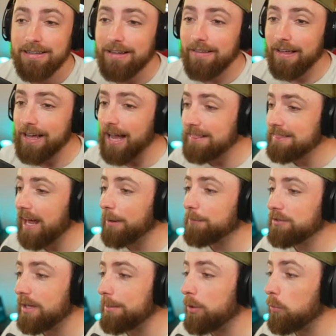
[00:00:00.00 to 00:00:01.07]
Like, I thought it
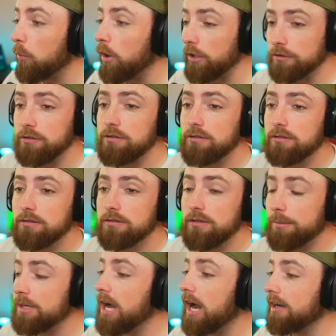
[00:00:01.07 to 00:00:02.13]
was going to be worse,
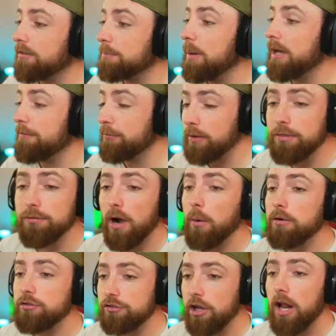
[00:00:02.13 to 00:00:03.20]
to be honest. But if we throw
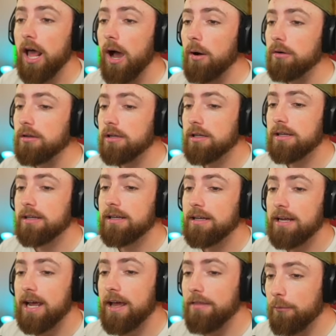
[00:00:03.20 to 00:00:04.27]
a shutout,
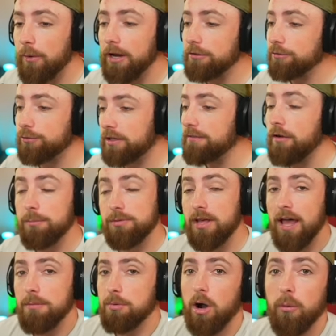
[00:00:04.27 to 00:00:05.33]
and the Rangers give up
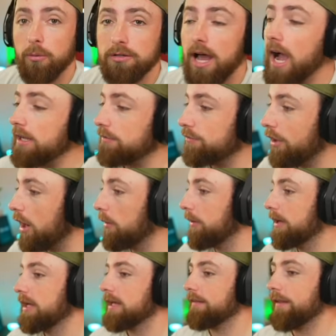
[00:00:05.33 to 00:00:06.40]
10, bro, we're tied. So
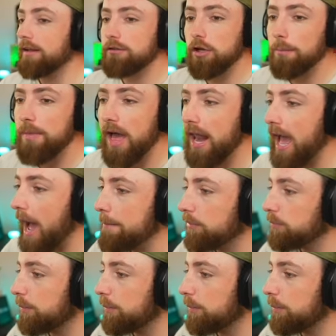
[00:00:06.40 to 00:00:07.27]
let's hope that happens.